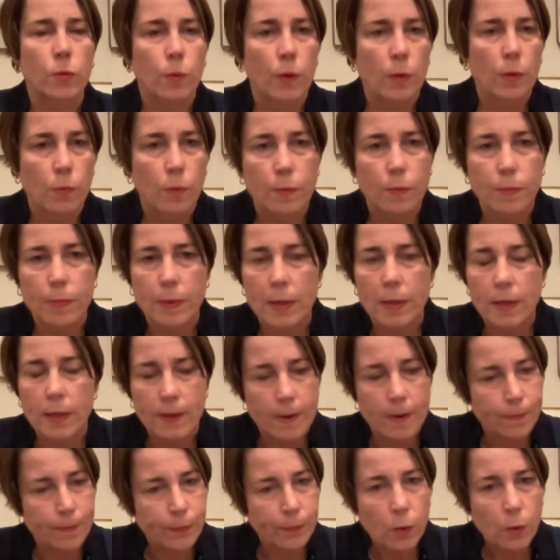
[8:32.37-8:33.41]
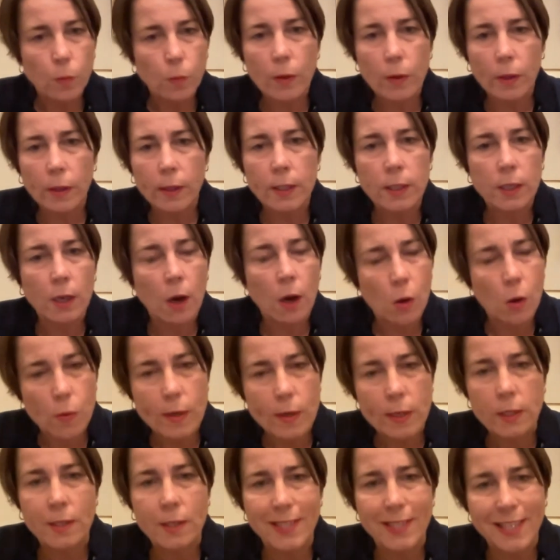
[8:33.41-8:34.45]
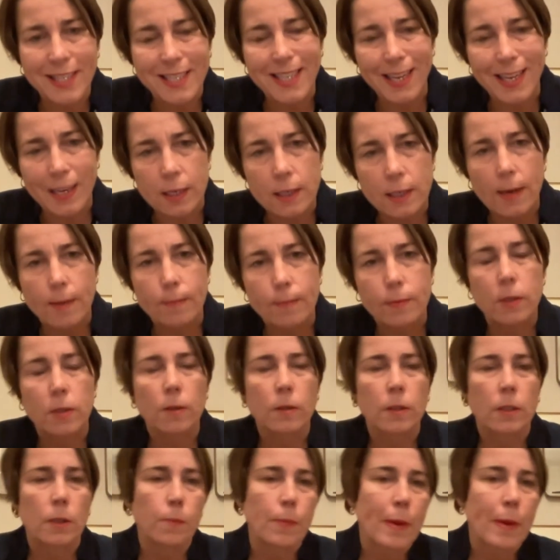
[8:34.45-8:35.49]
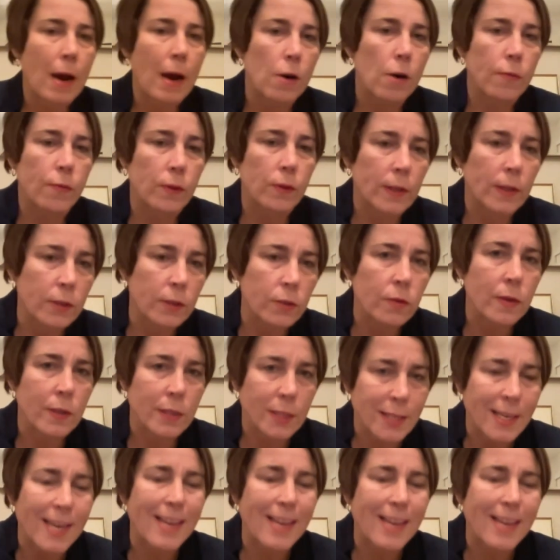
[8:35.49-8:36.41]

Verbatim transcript: We would be willing always to stand up to, to powerful interests,